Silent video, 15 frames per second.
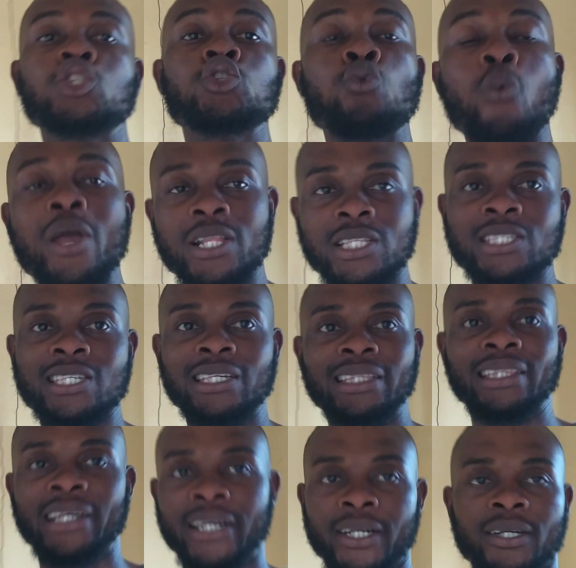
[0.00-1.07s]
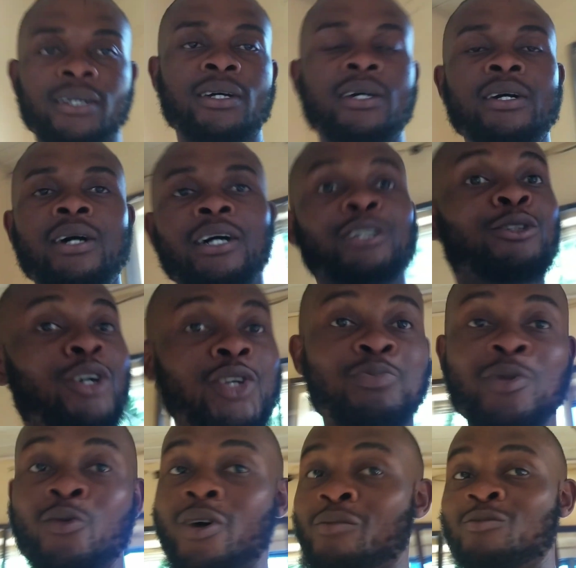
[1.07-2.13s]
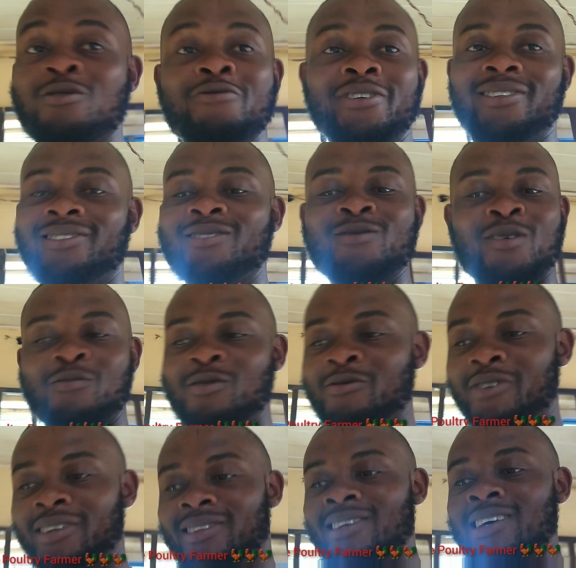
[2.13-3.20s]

23. And trust me, we are moving. We are moving.